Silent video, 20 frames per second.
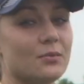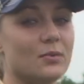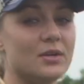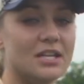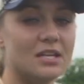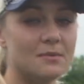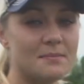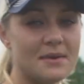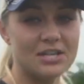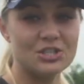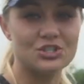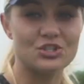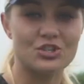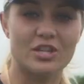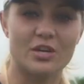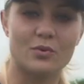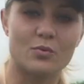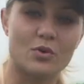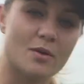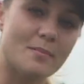we need to make sure
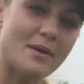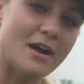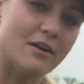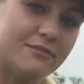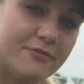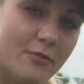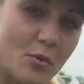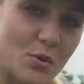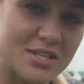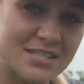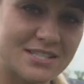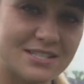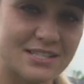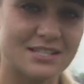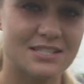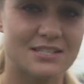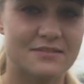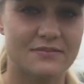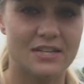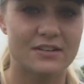that we're about 4 to
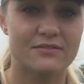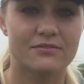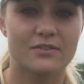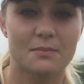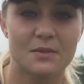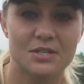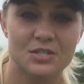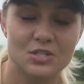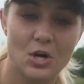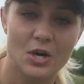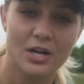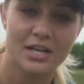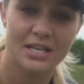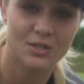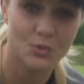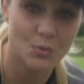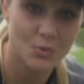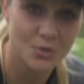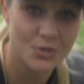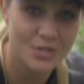6 feet from the target in
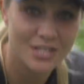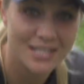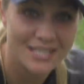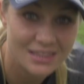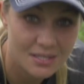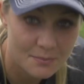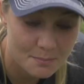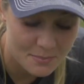order to get the